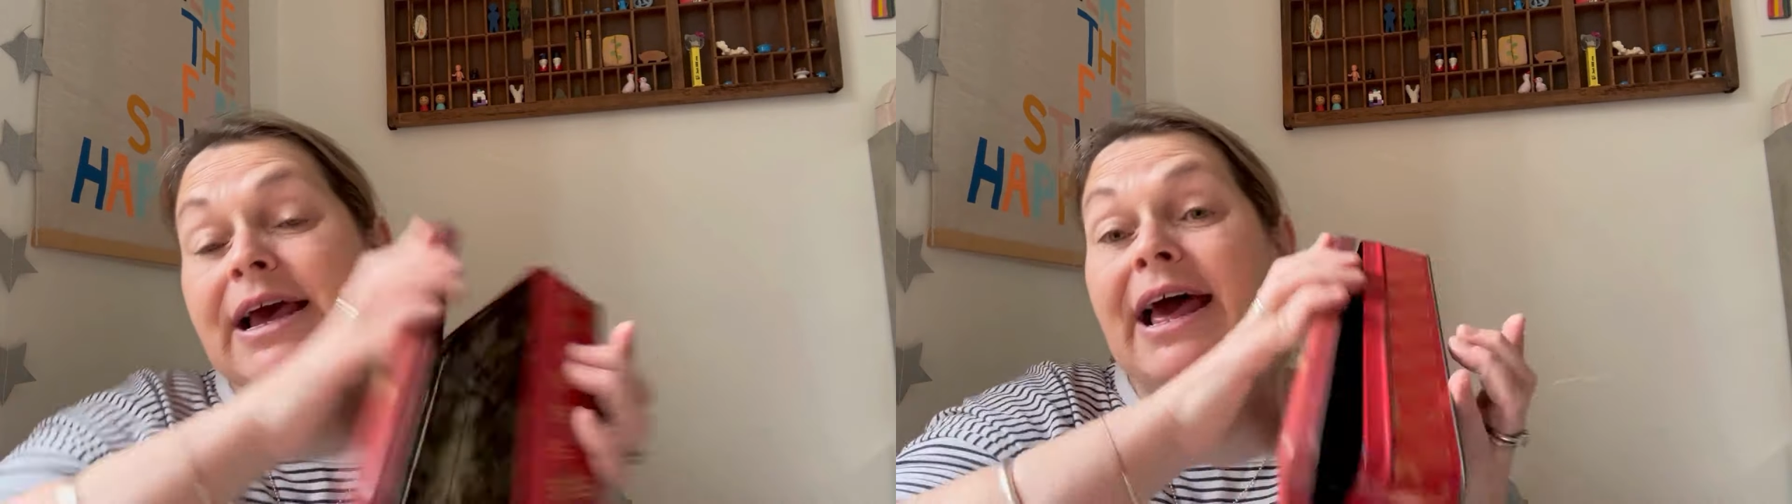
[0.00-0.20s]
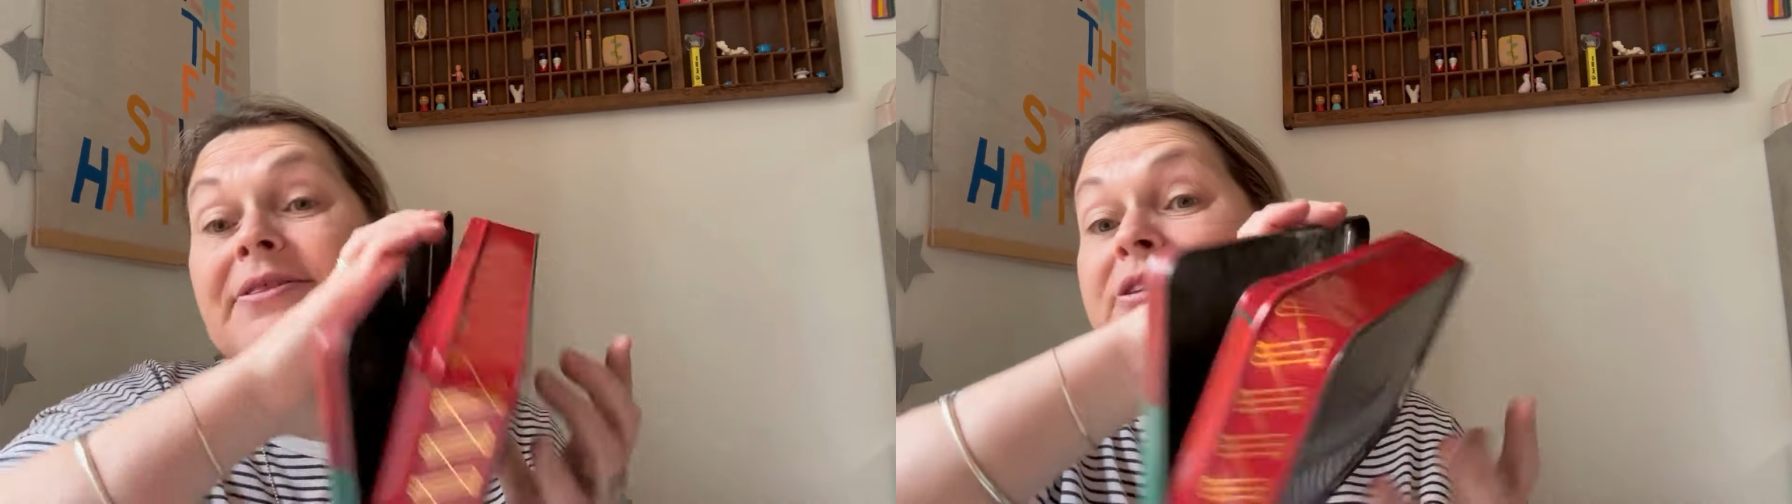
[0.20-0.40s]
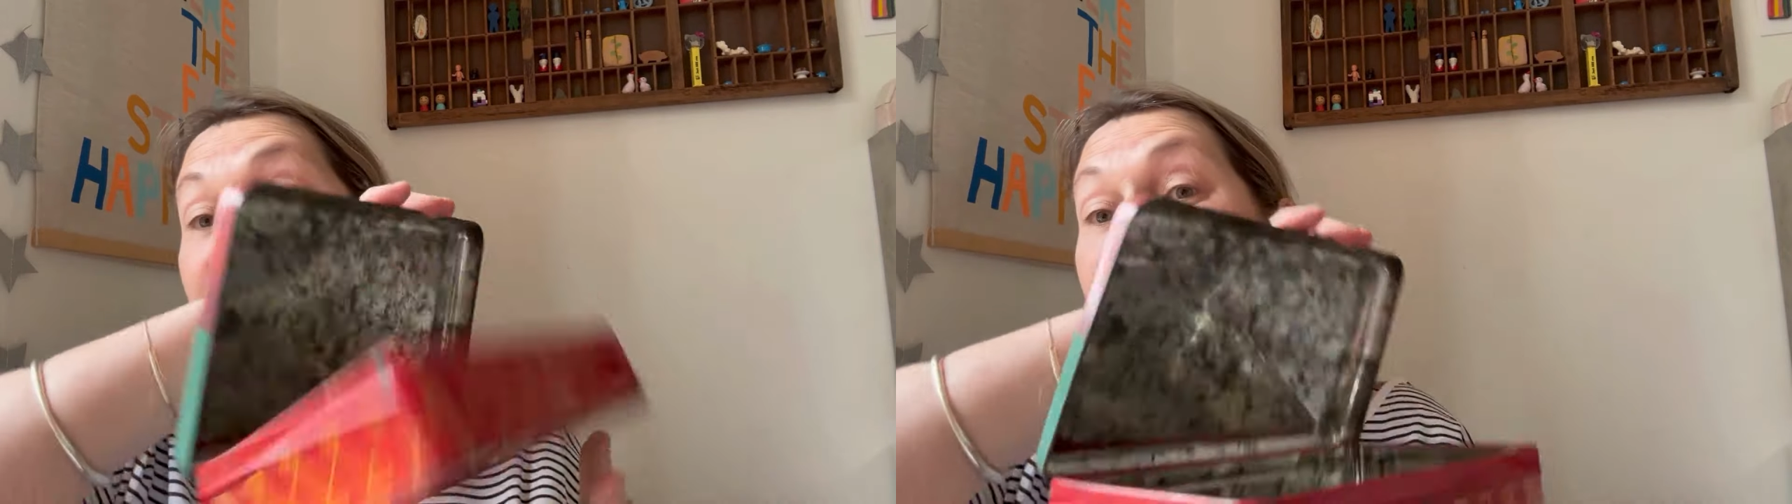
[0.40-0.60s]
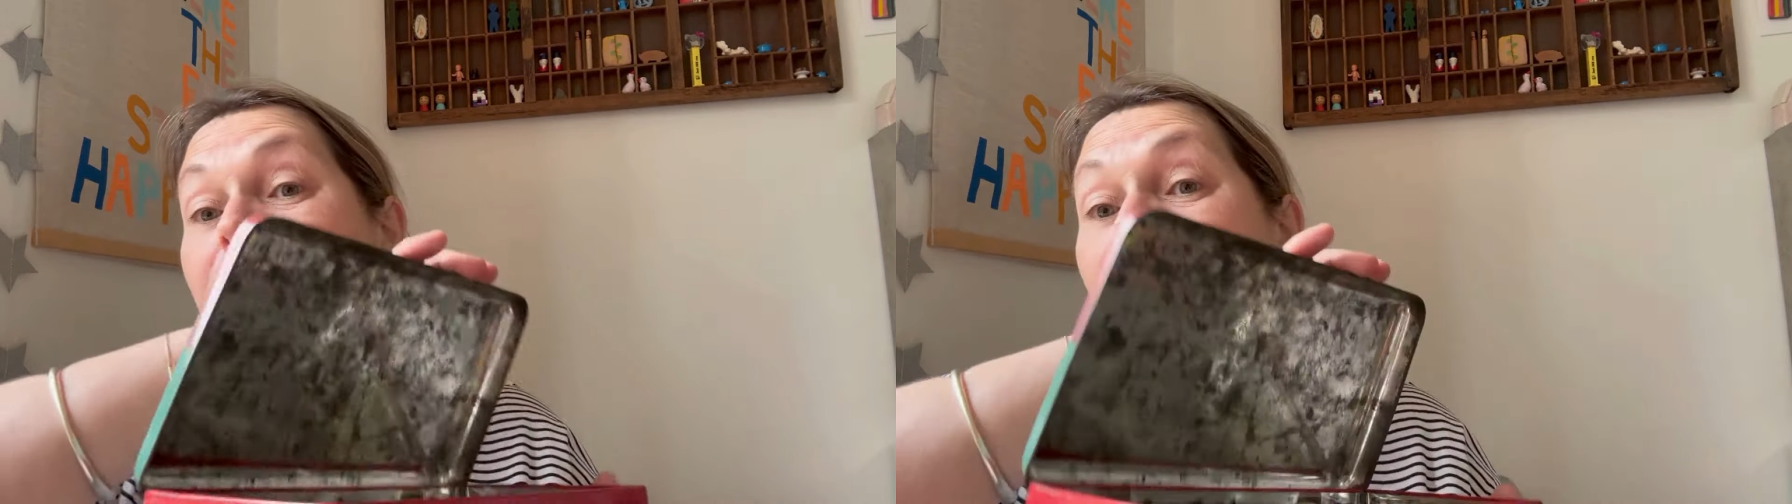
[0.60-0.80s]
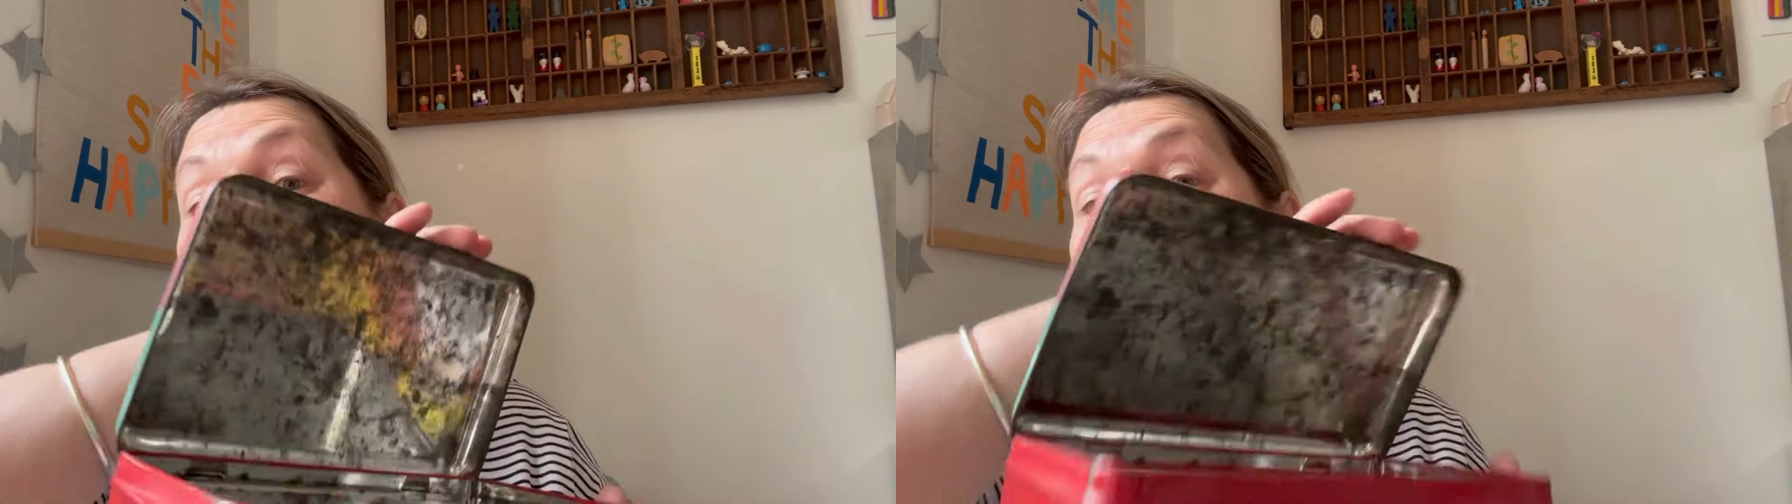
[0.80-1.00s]
And this one I'll
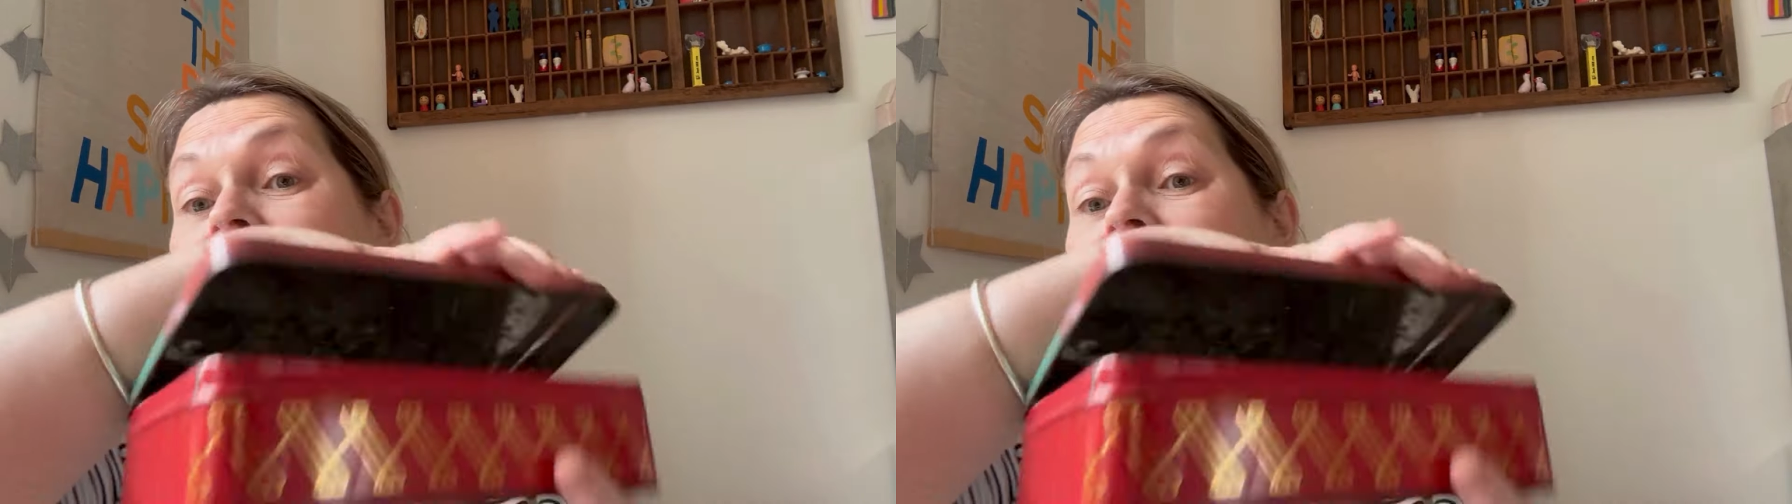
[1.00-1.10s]
probably